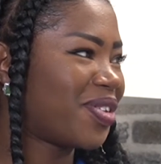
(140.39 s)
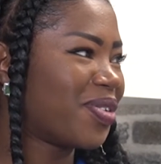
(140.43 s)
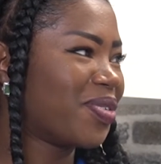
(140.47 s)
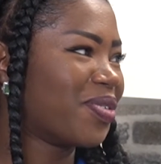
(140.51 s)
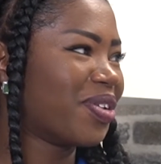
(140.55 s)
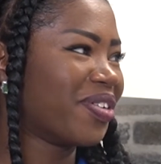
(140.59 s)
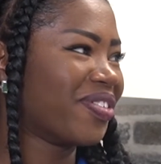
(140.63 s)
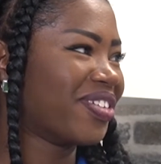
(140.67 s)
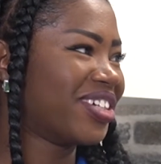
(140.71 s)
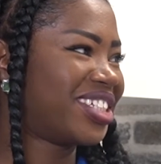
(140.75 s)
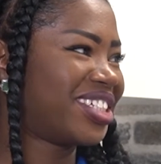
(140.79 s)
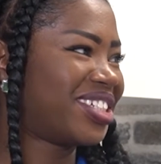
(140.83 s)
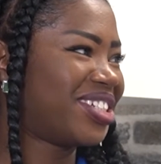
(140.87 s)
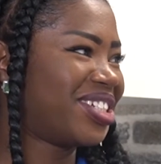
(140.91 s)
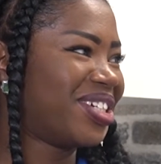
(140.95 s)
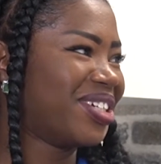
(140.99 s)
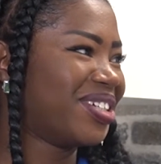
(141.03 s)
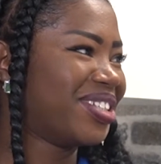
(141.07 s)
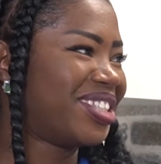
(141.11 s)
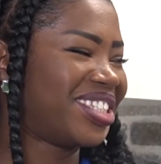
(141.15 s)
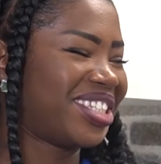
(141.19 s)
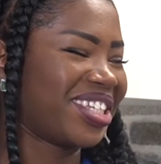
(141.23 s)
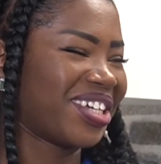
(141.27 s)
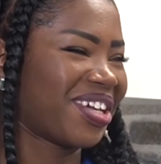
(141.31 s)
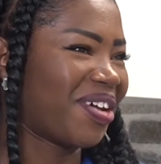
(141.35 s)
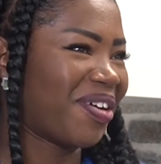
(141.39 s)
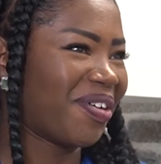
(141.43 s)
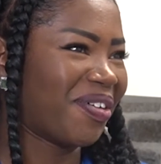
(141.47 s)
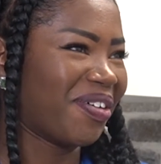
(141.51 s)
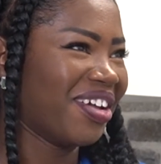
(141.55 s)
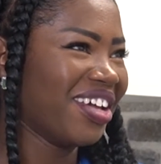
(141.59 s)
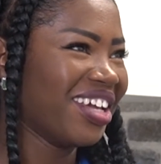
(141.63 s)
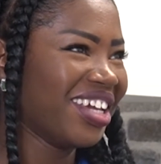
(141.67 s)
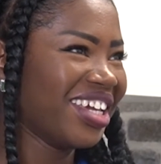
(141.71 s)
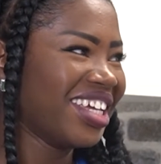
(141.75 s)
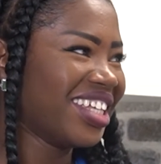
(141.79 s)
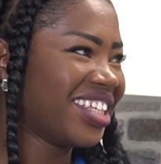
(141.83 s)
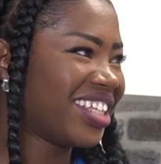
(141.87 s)
we watch YouTube.
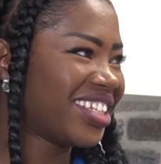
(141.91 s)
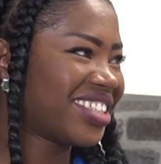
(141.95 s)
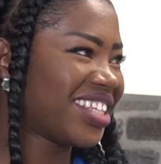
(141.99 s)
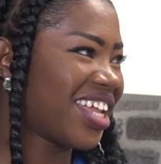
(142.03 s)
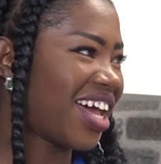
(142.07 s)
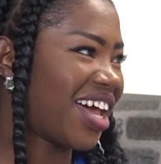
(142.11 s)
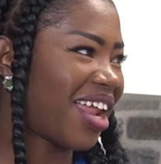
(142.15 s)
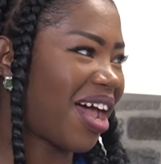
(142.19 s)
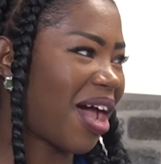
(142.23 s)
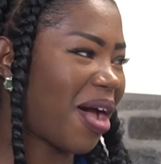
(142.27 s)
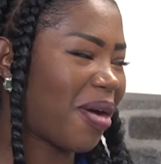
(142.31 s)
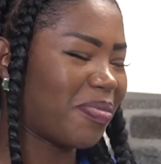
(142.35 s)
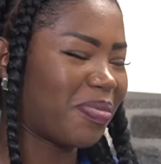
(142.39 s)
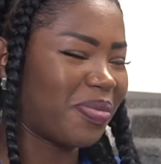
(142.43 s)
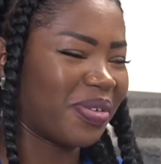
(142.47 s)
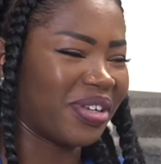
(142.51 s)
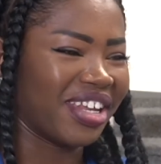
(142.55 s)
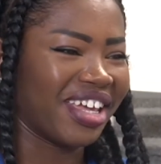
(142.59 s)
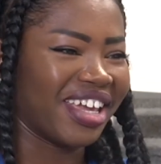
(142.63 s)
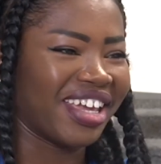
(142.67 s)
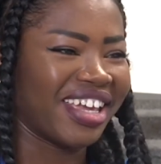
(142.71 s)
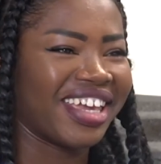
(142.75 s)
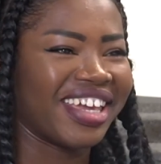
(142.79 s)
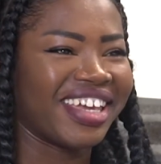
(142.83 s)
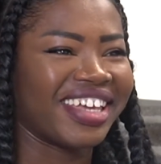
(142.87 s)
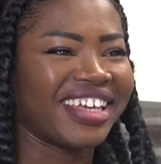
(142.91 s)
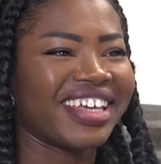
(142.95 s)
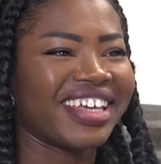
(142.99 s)
Yeah. It's not happening.